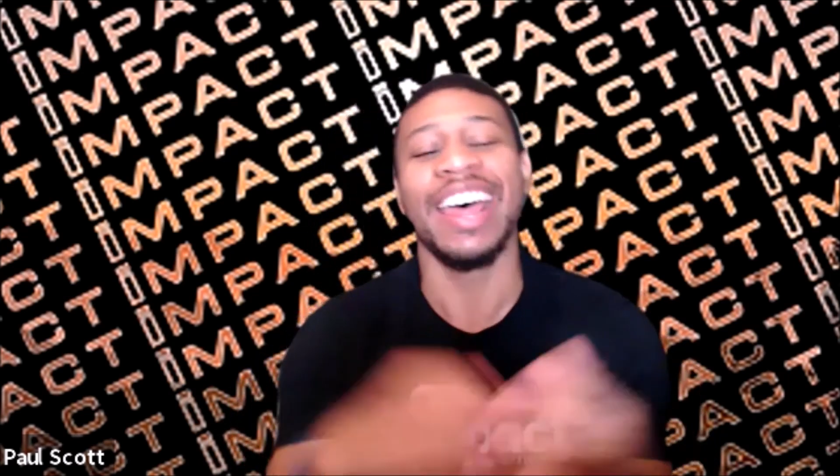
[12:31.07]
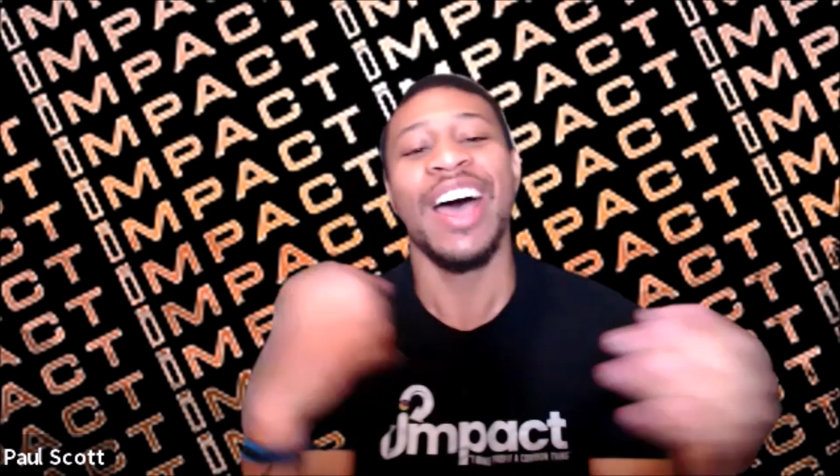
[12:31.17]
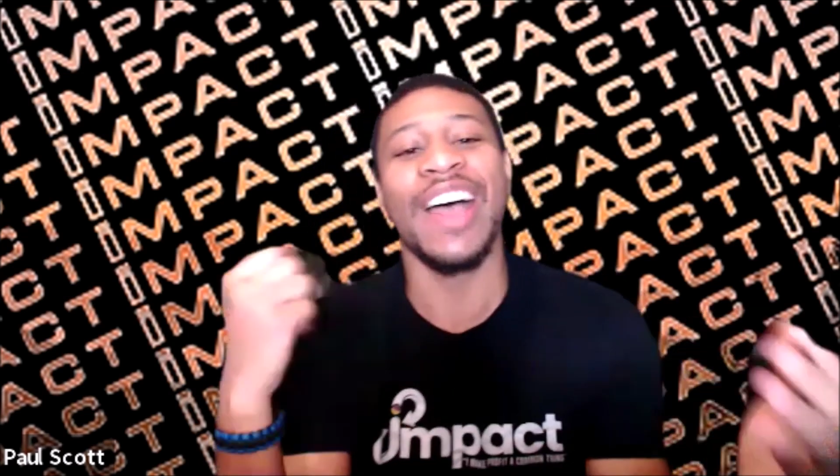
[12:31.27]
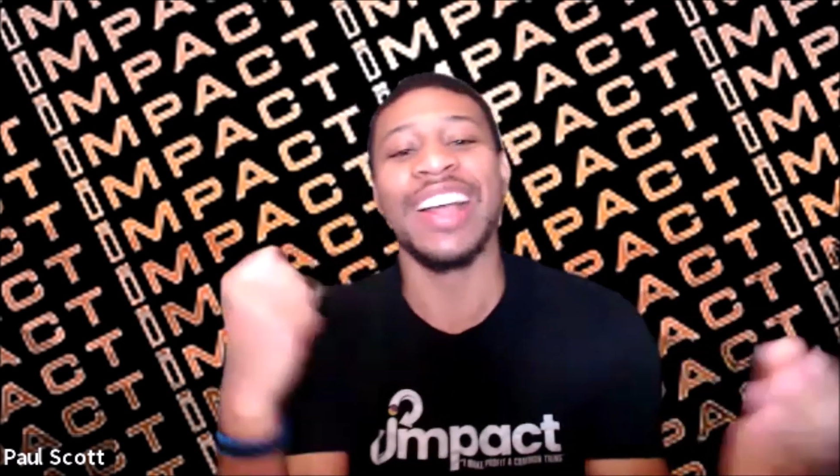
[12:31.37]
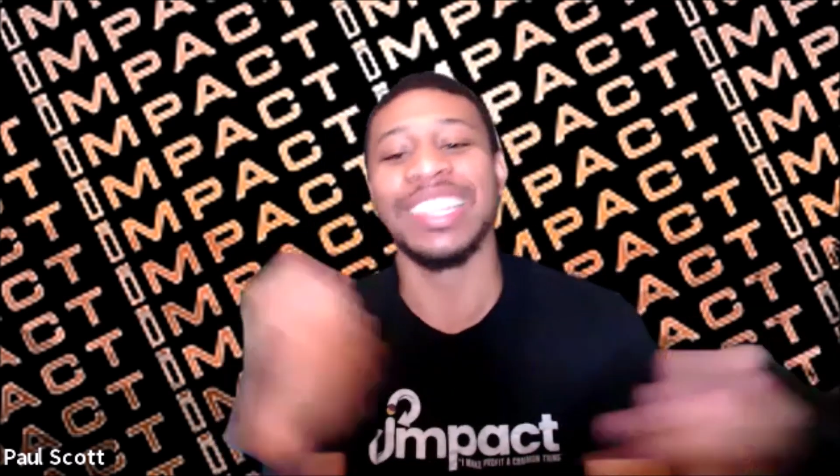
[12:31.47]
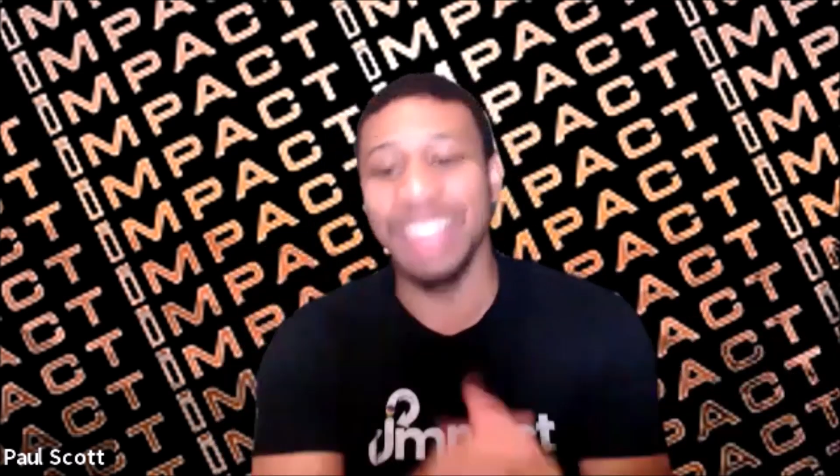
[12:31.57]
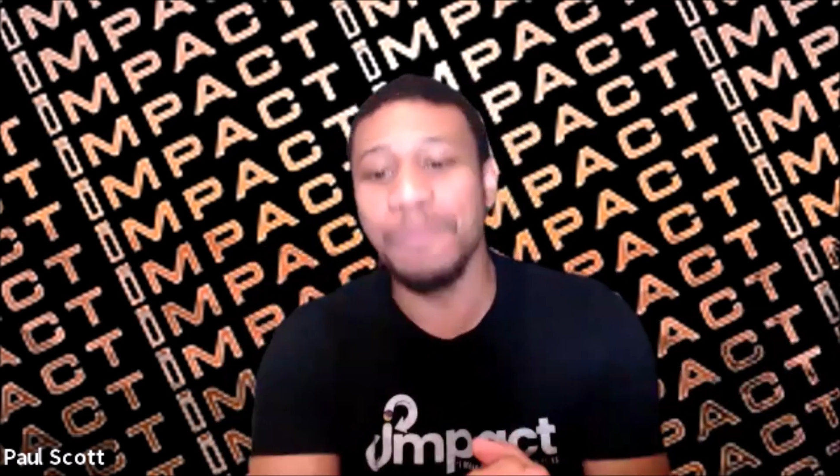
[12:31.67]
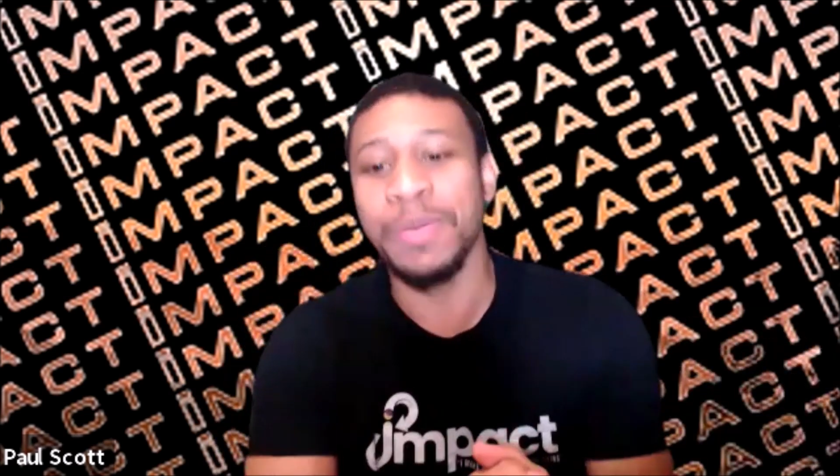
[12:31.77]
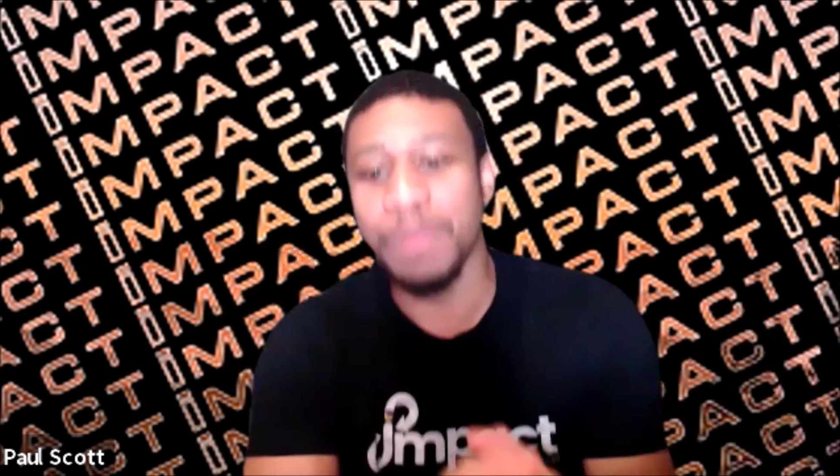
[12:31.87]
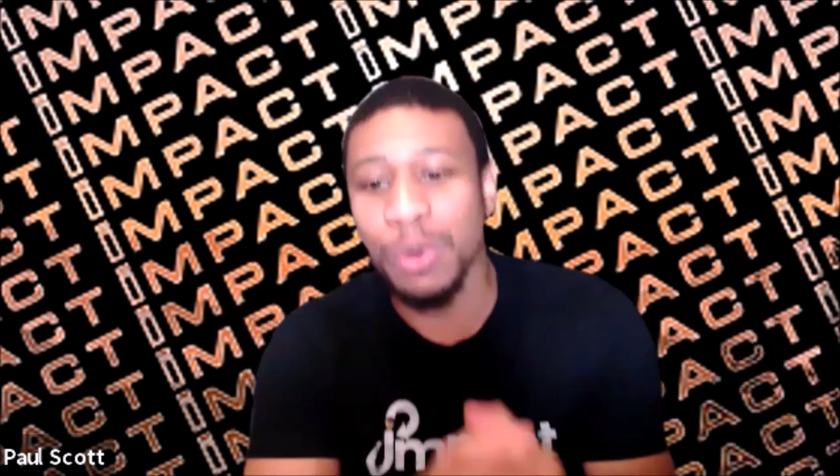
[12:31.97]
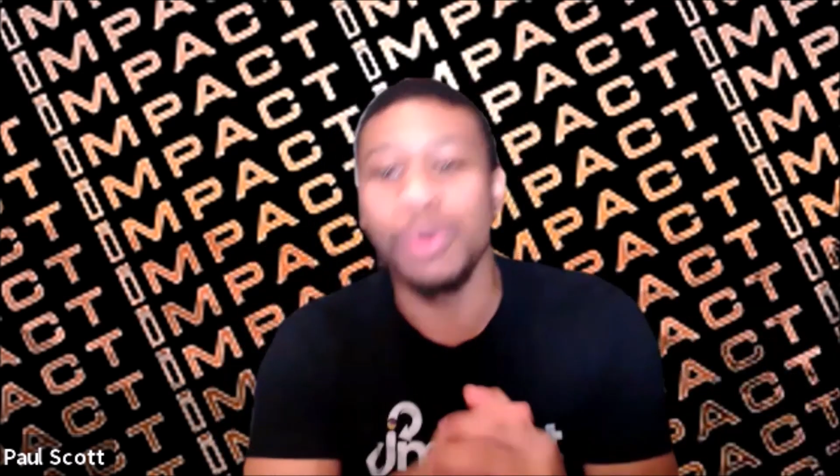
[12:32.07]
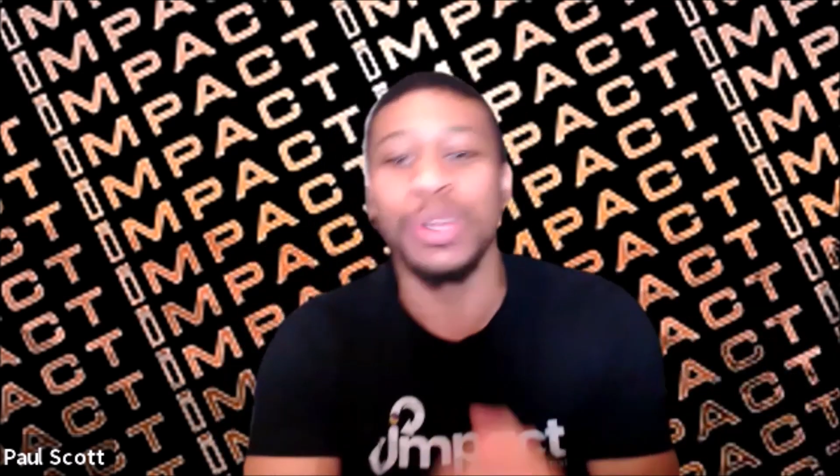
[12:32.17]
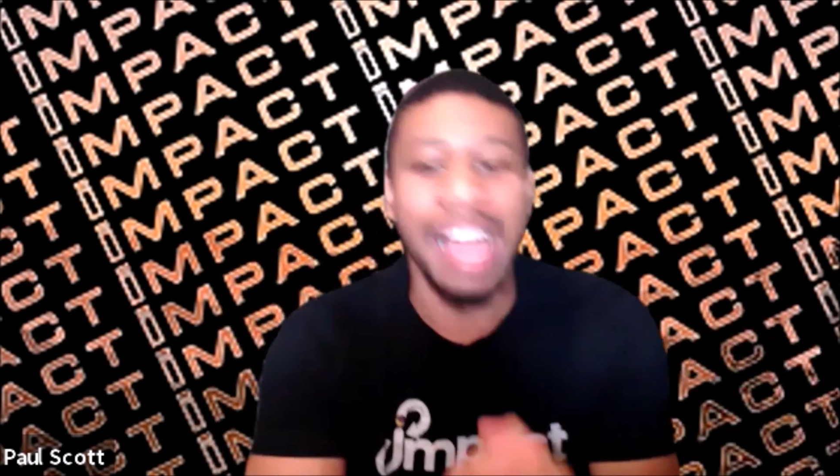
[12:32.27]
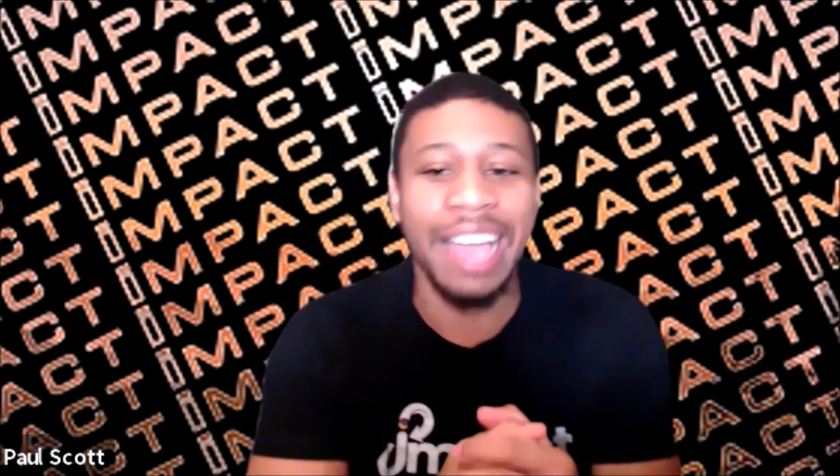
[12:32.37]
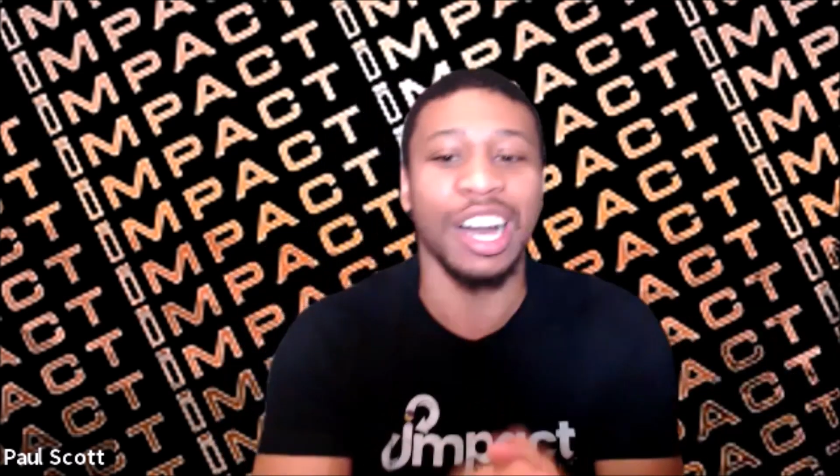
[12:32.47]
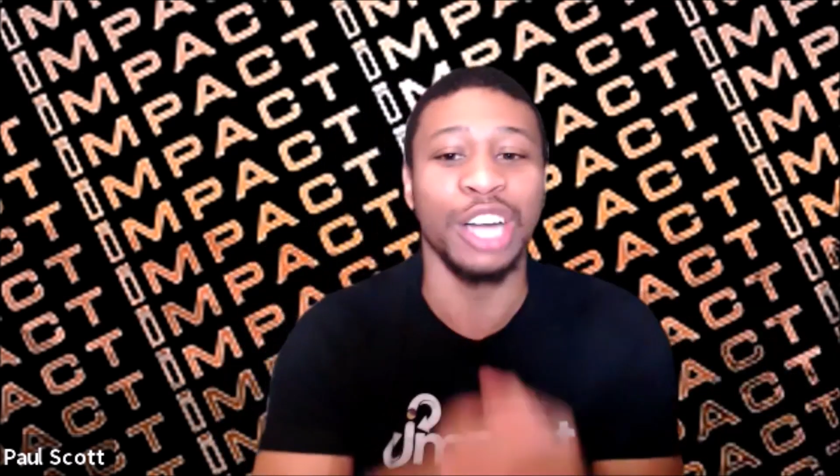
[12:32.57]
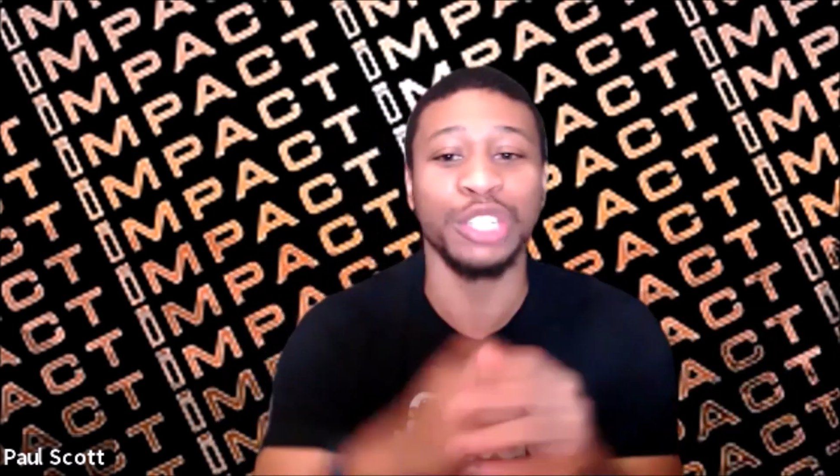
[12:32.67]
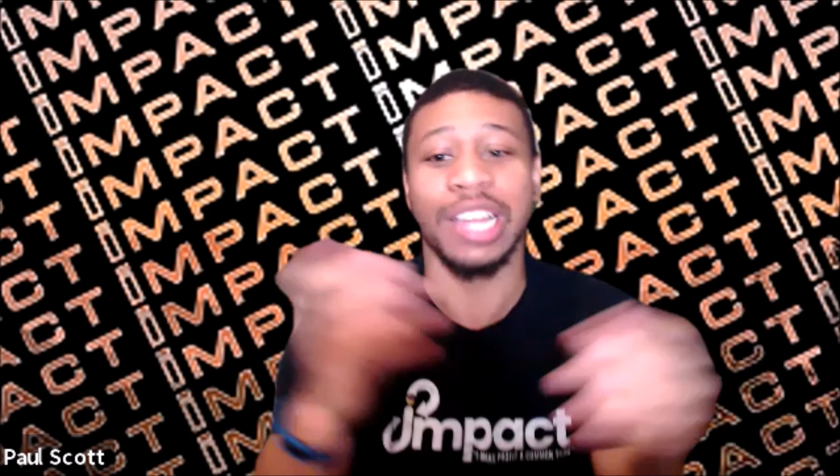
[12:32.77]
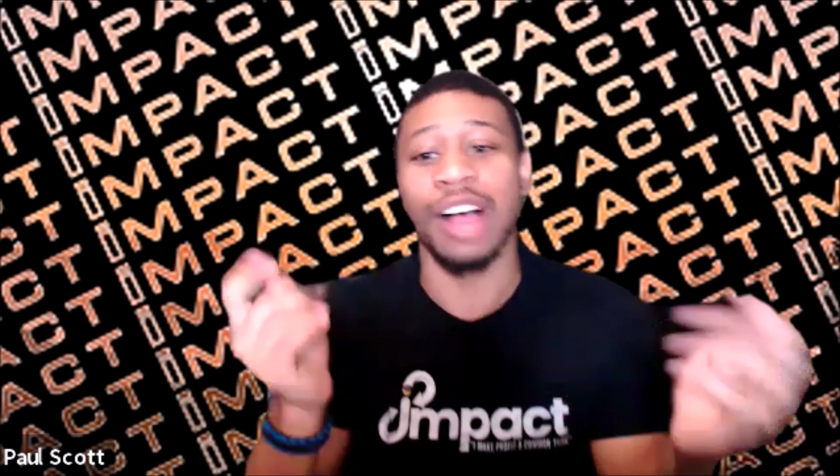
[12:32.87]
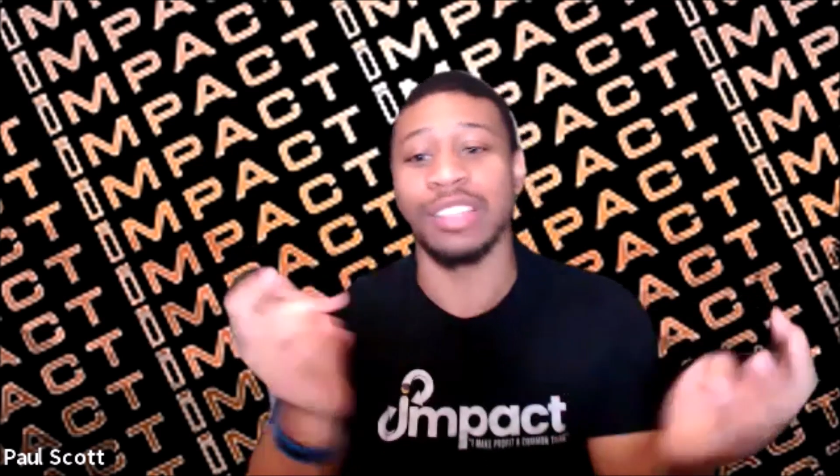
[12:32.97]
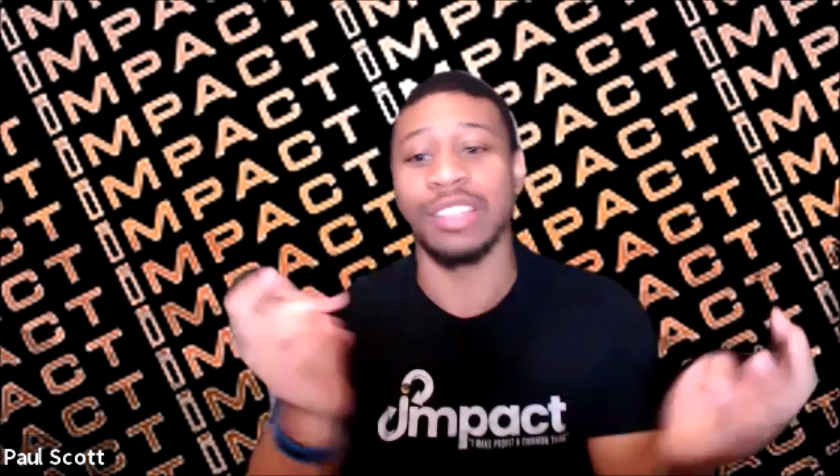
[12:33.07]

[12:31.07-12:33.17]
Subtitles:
All right, some people would like $100